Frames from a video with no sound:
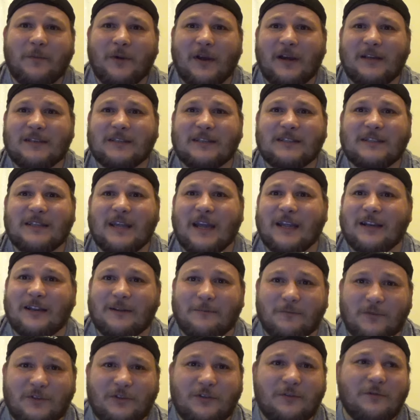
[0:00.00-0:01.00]
But as I said,
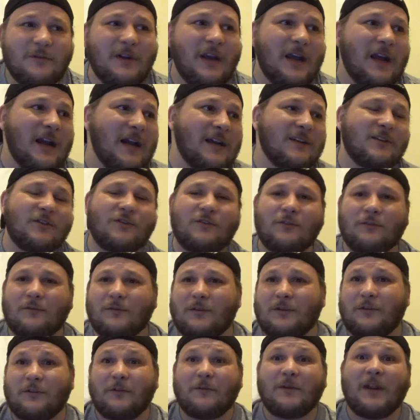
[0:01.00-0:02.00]
it was you guys.
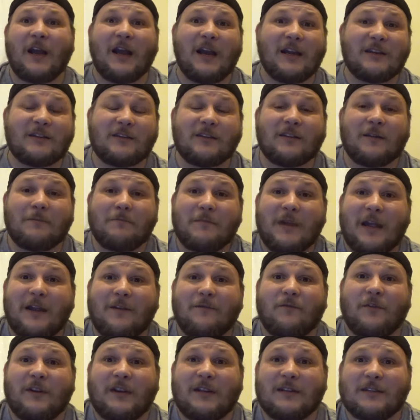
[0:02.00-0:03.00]
You you guys are the
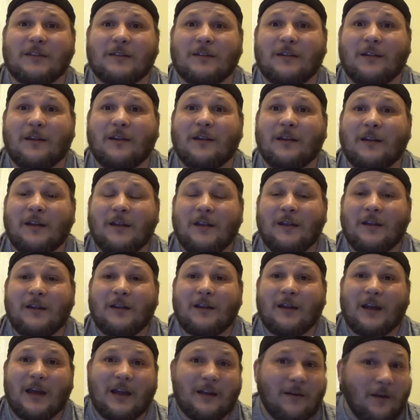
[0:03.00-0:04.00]
main reason that
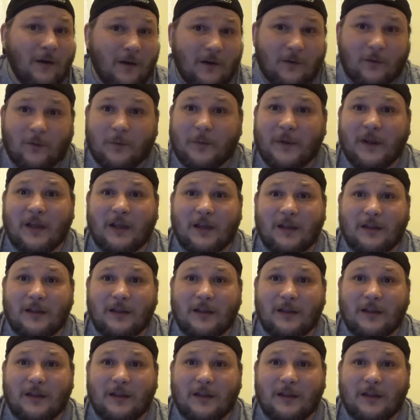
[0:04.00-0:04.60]
I got up